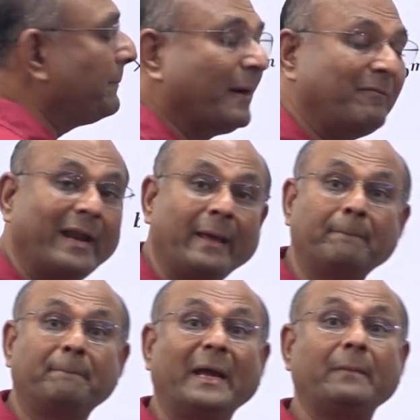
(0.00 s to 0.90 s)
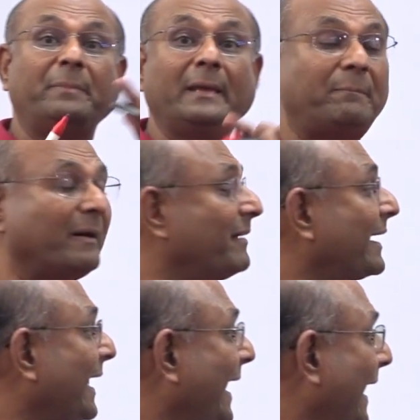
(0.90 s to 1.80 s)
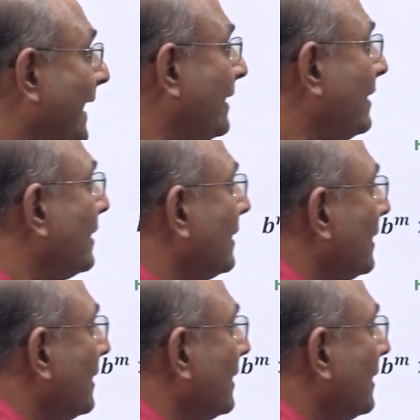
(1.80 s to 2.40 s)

power m by b power n.